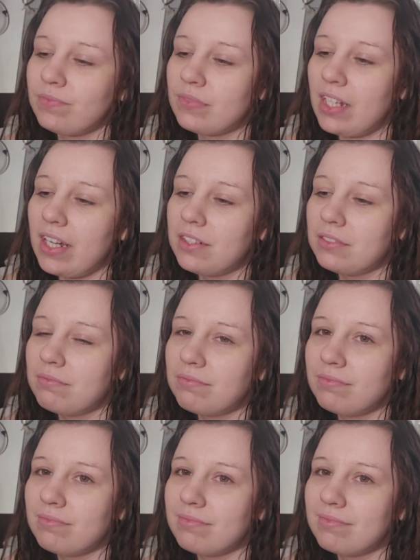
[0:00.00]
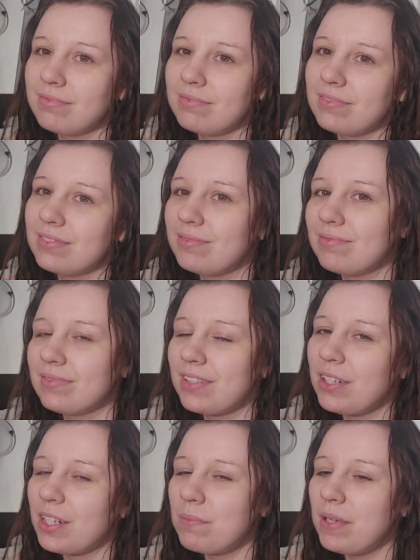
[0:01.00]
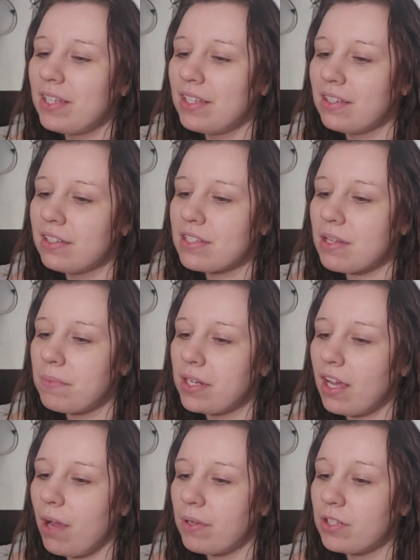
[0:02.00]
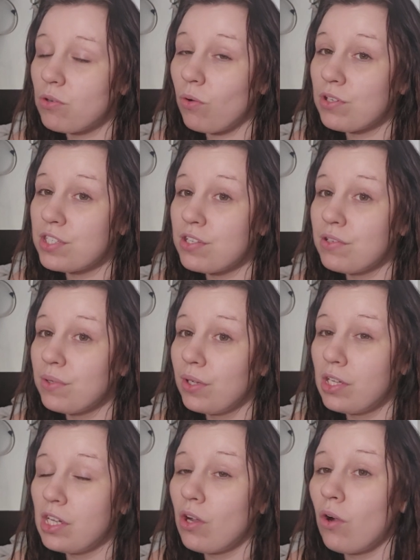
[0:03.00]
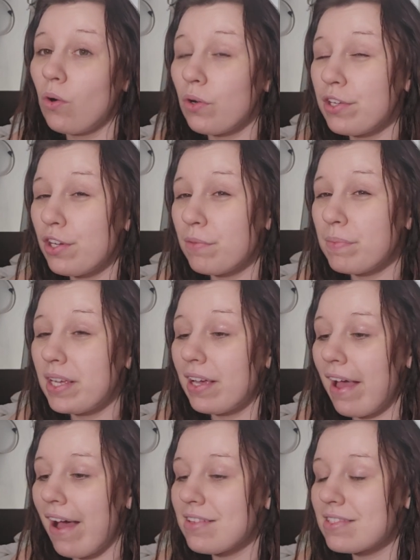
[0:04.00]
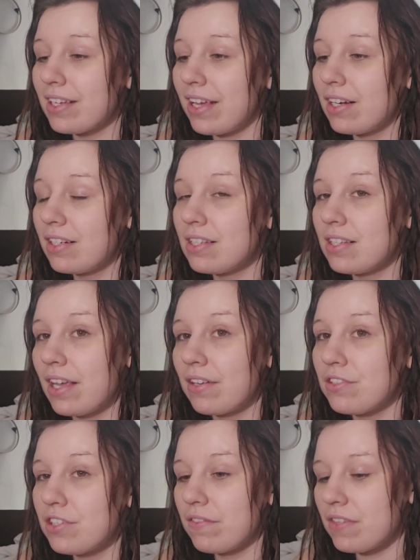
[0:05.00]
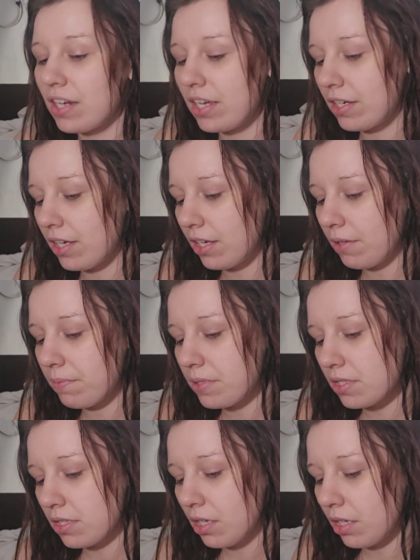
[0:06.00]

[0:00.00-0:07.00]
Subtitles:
Now, there could be somebody coming towards you, or you're being asked to get into the energy of the Knight of Cups.